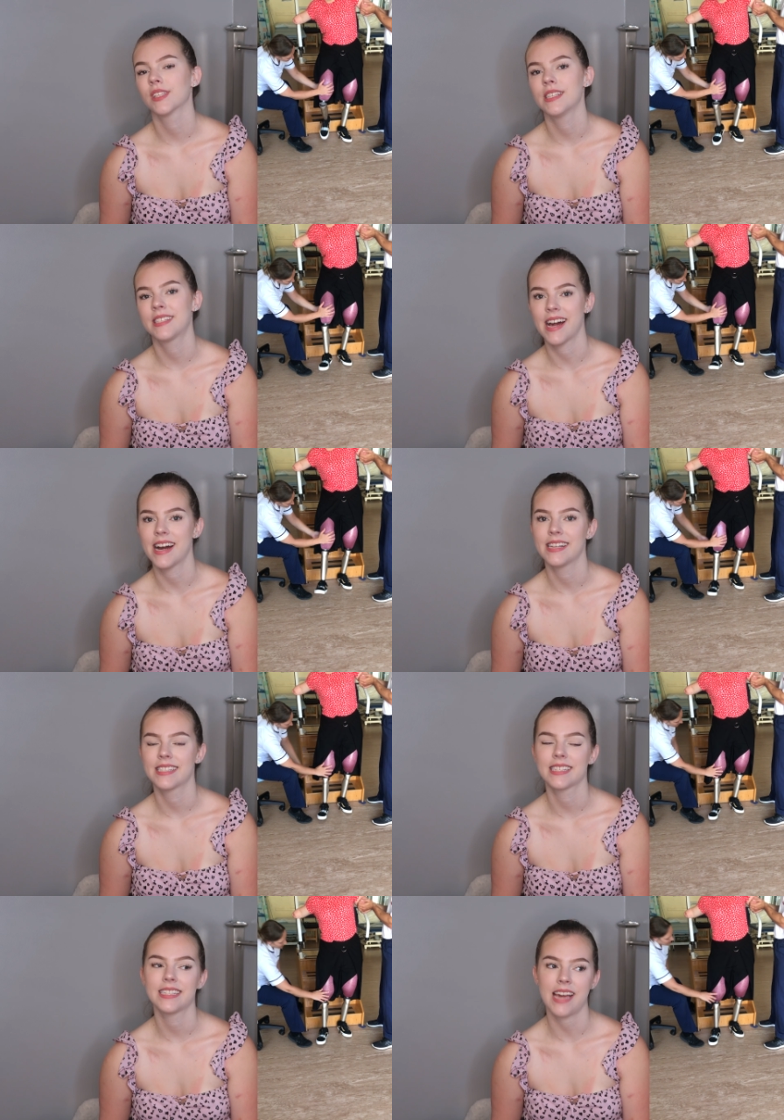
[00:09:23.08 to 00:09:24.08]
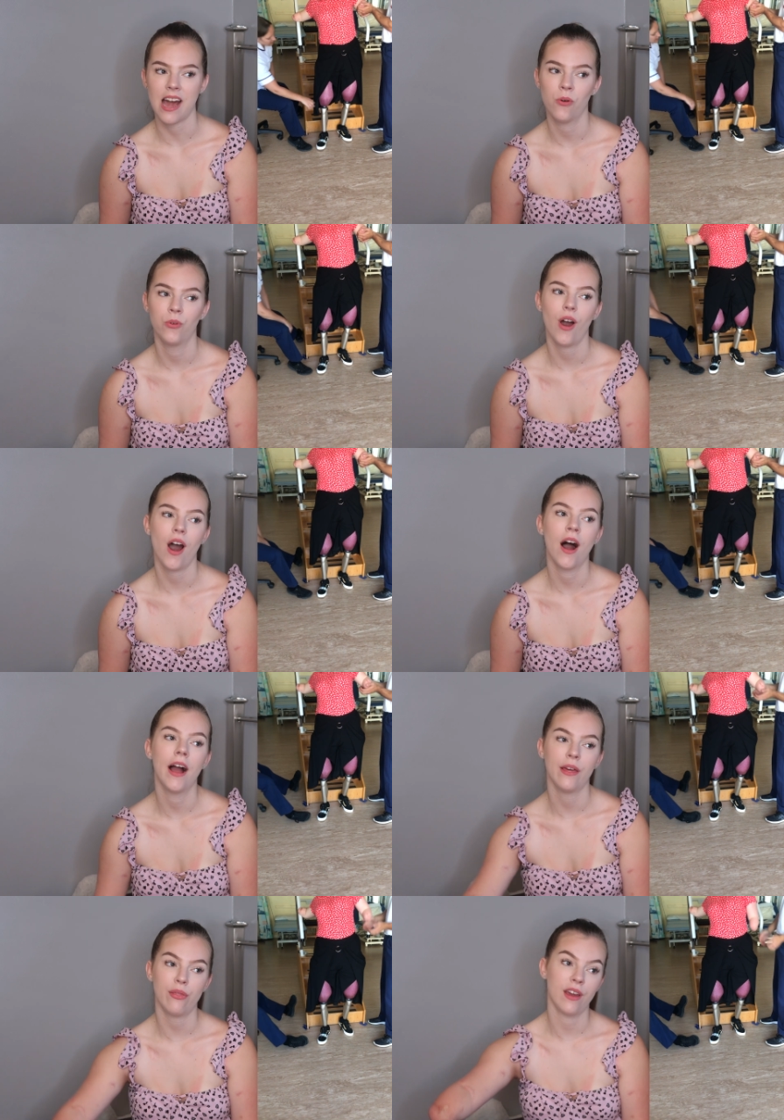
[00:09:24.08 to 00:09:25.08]
stairs down,
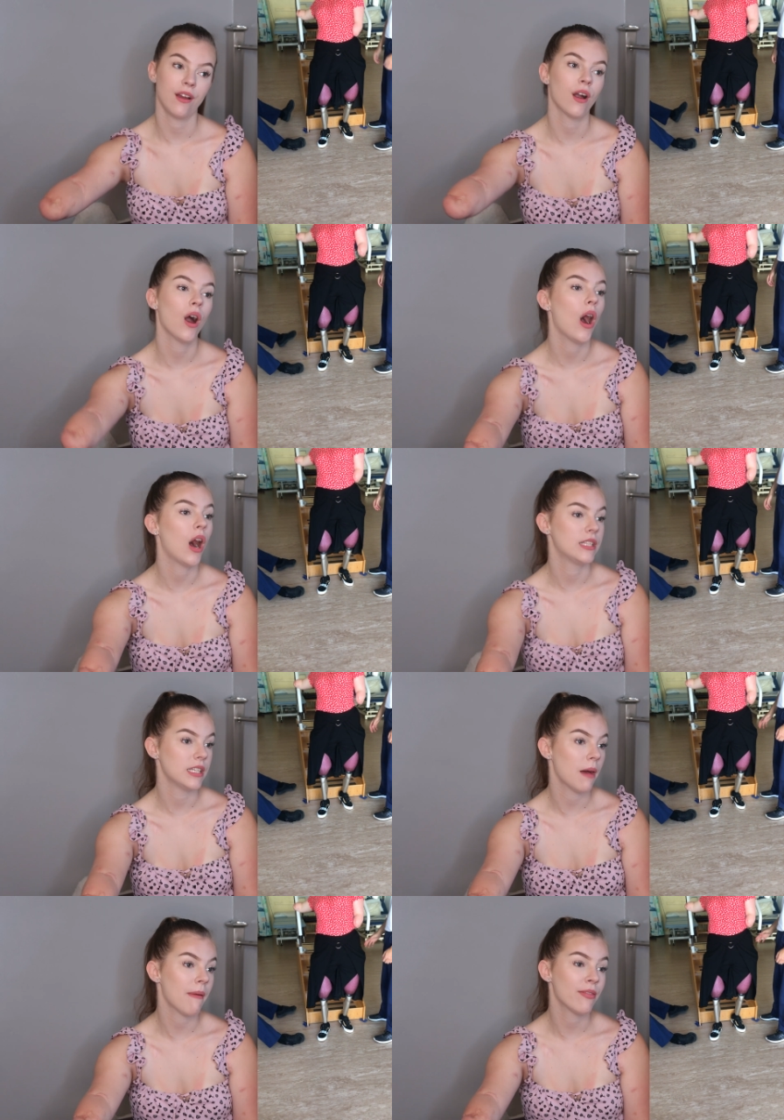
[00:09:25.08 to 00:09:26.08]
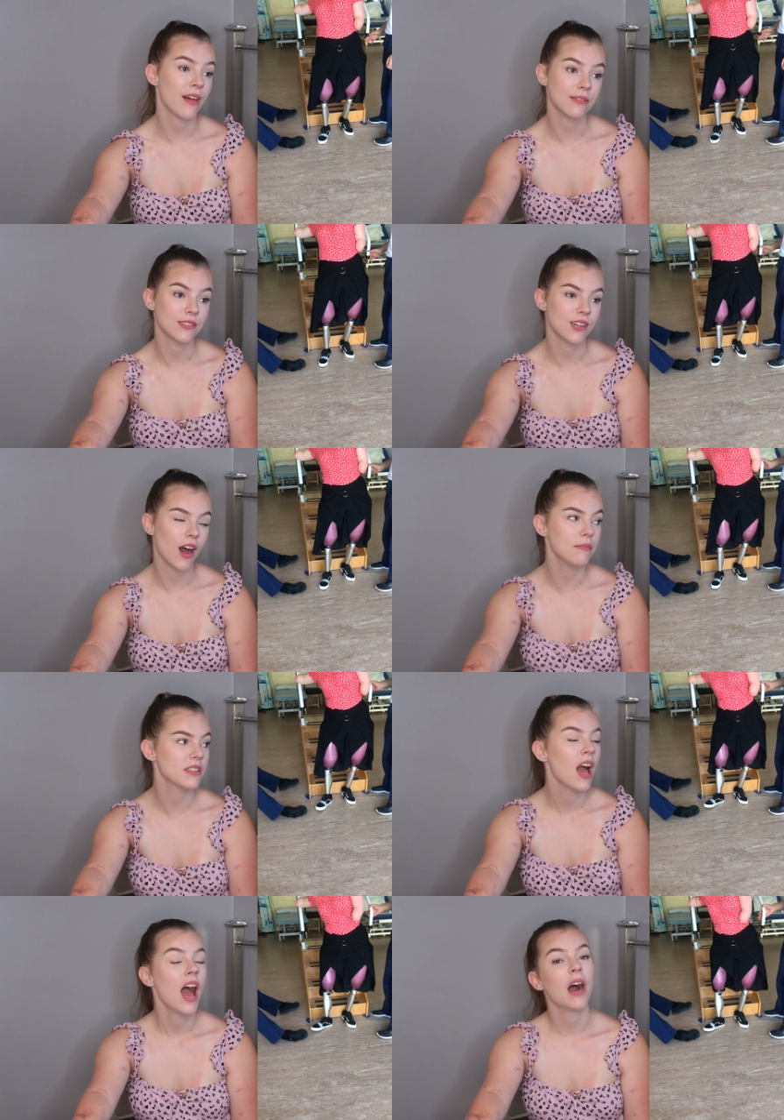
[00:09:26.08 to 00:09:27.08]
I think I did it about 1,000
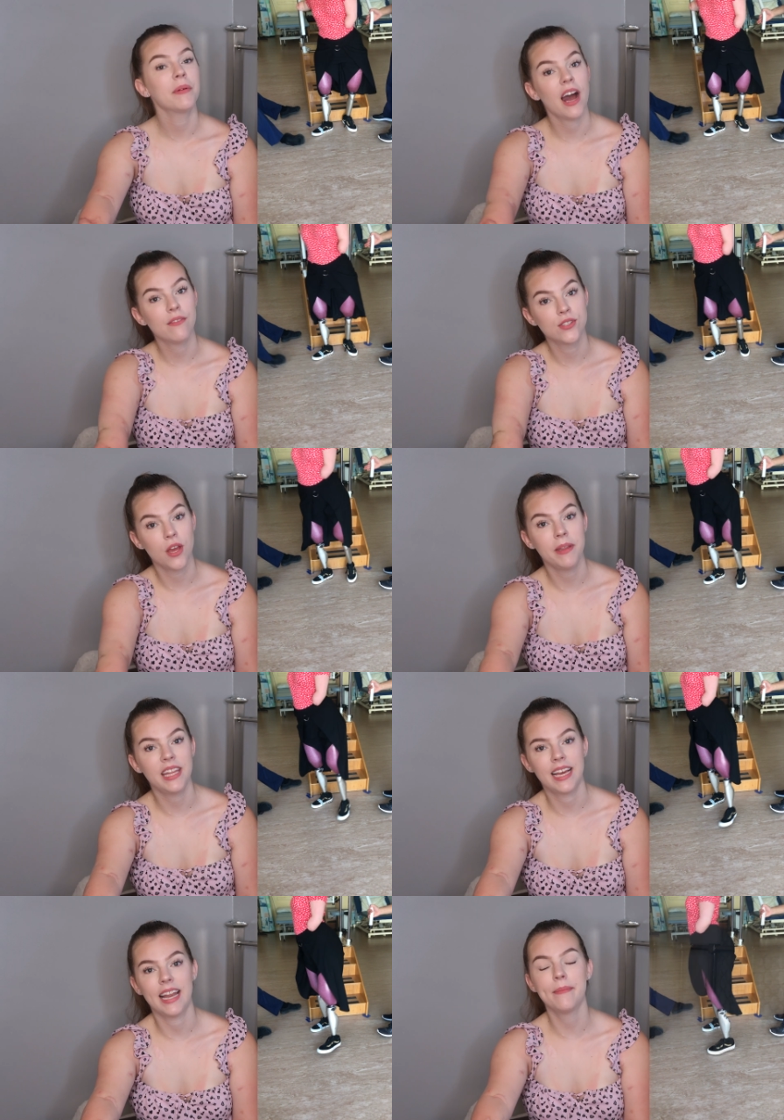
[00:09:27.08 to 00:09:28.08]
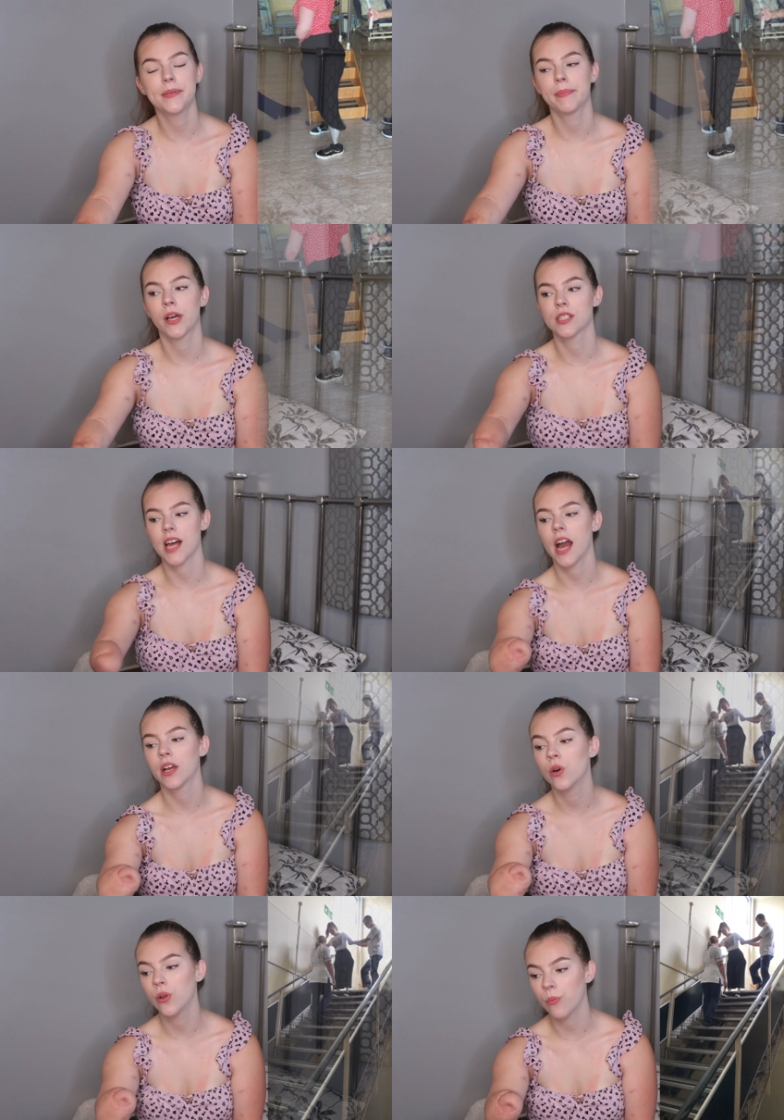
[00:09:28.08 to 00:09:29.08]
times, and we have so many clips because I
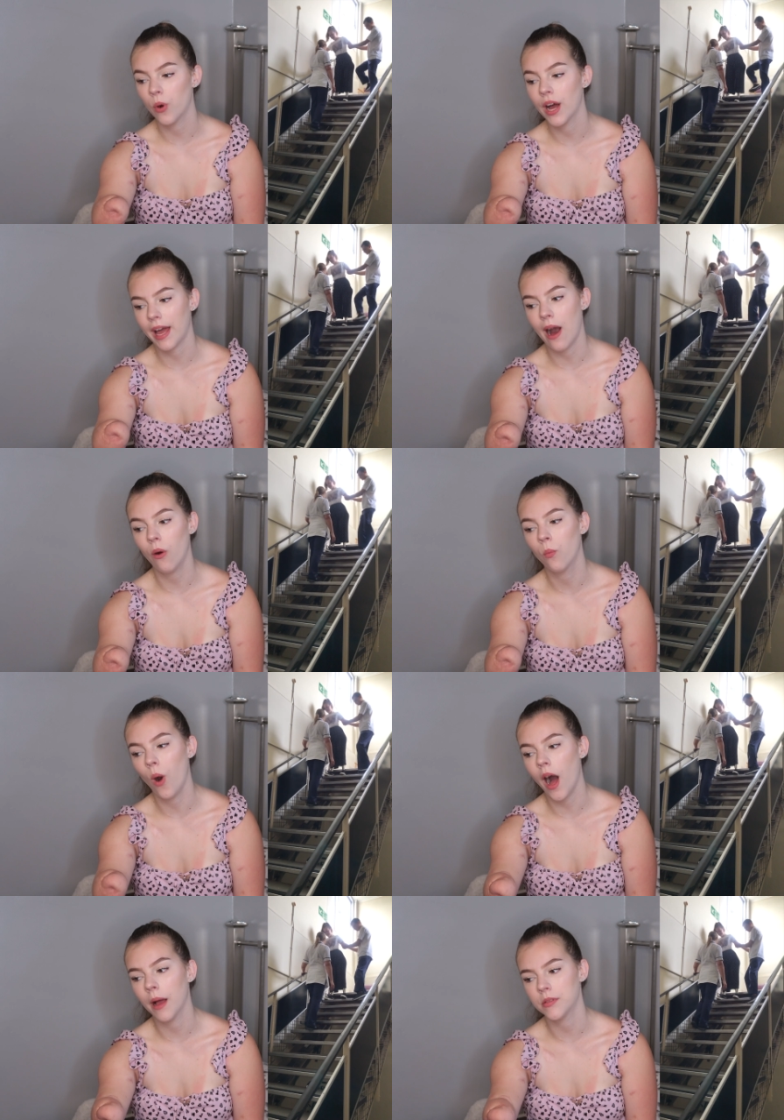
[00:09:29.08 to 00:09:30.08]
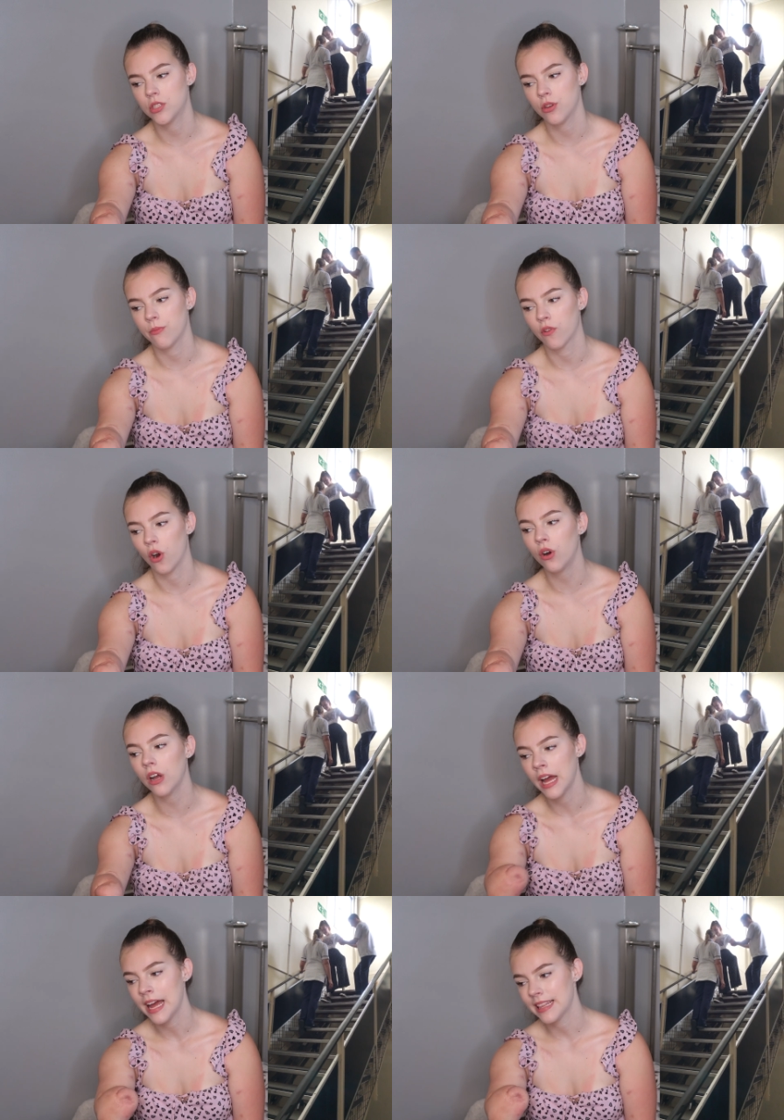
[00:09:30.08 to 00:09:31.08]
couldn't work out what I was doing wrong.